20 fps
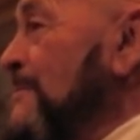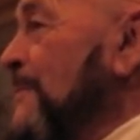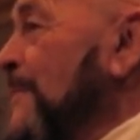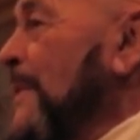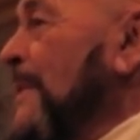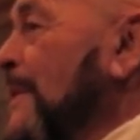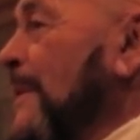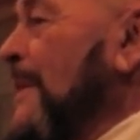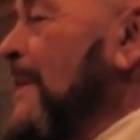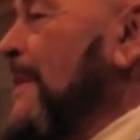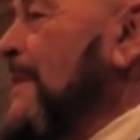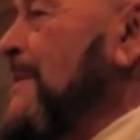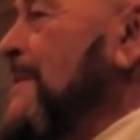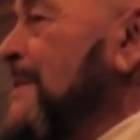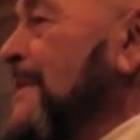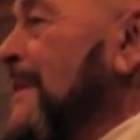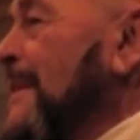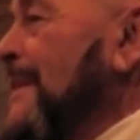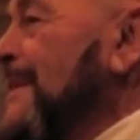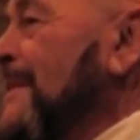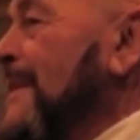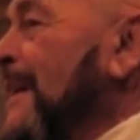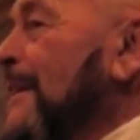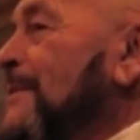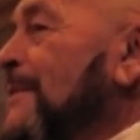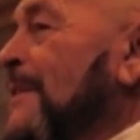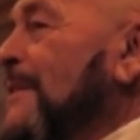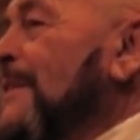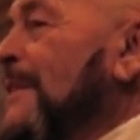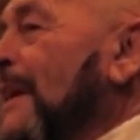Because
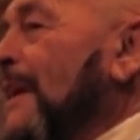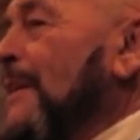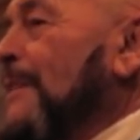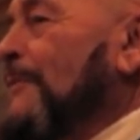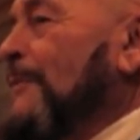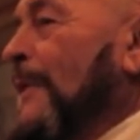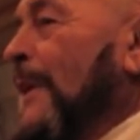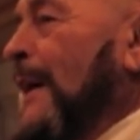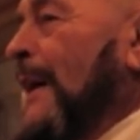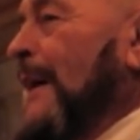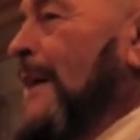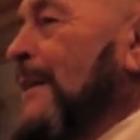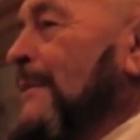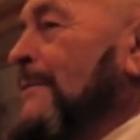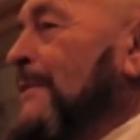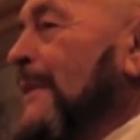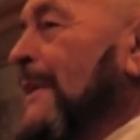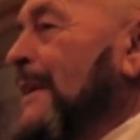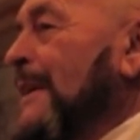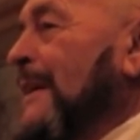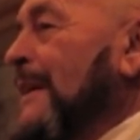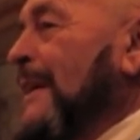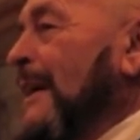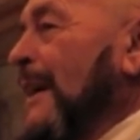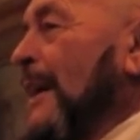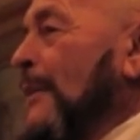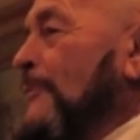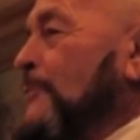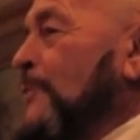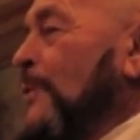1995,
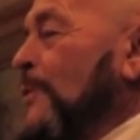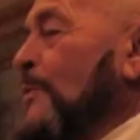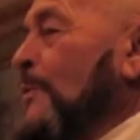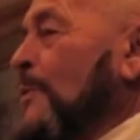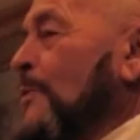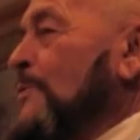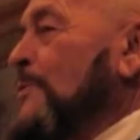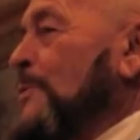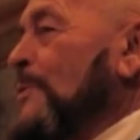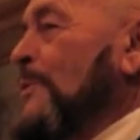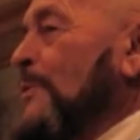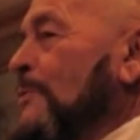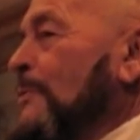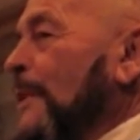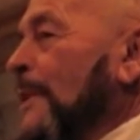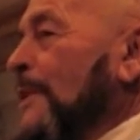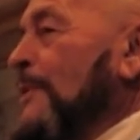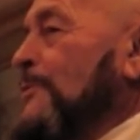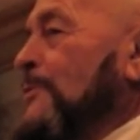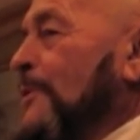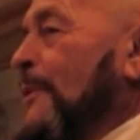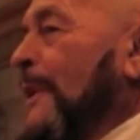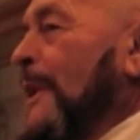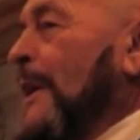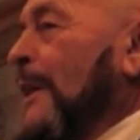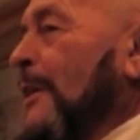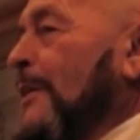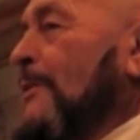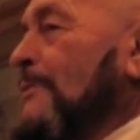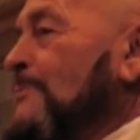after going through quite a
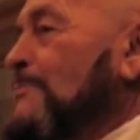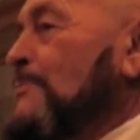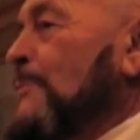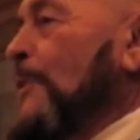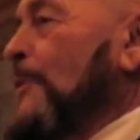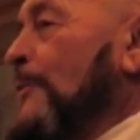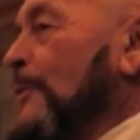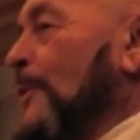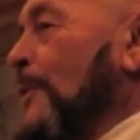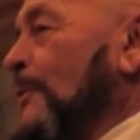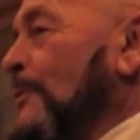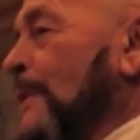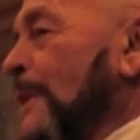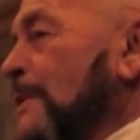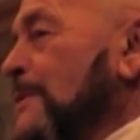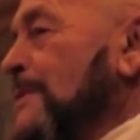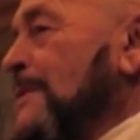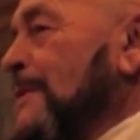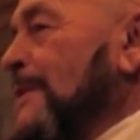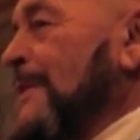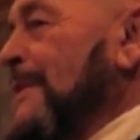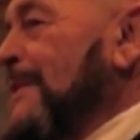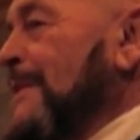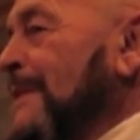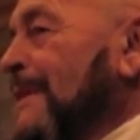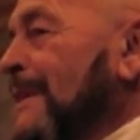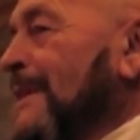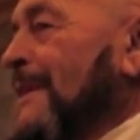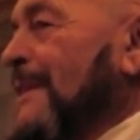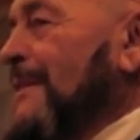trial before wrestling,
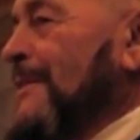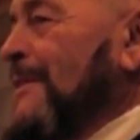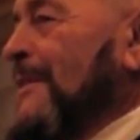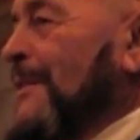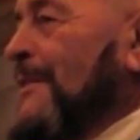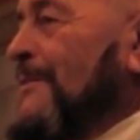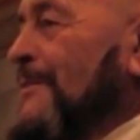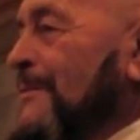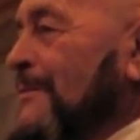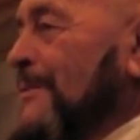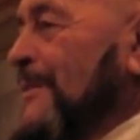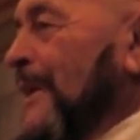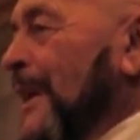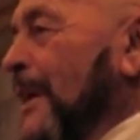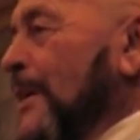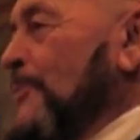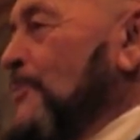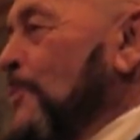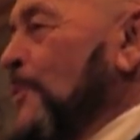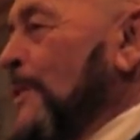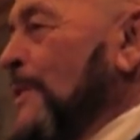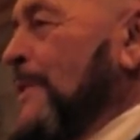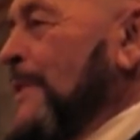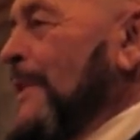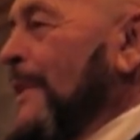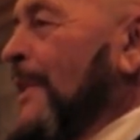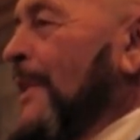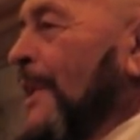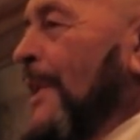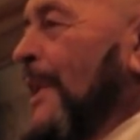the time with
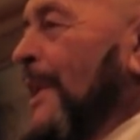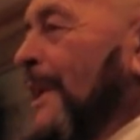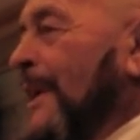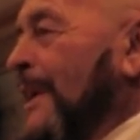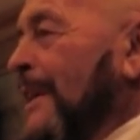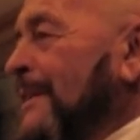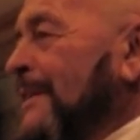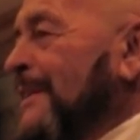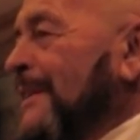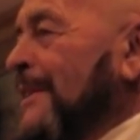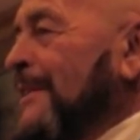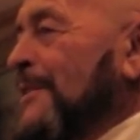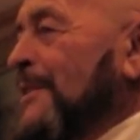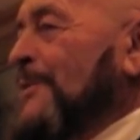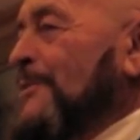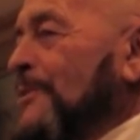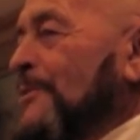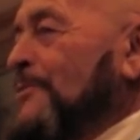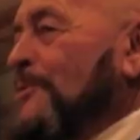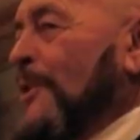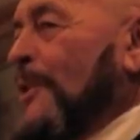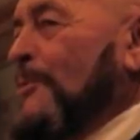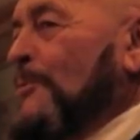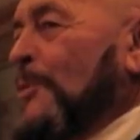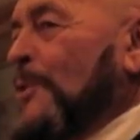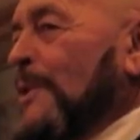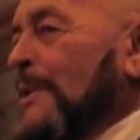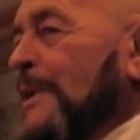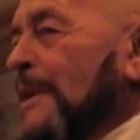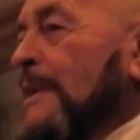the law, getting into
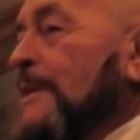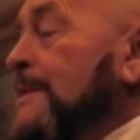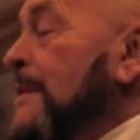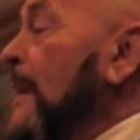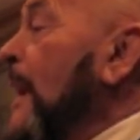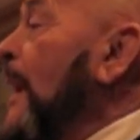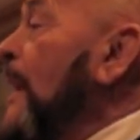trouble. See,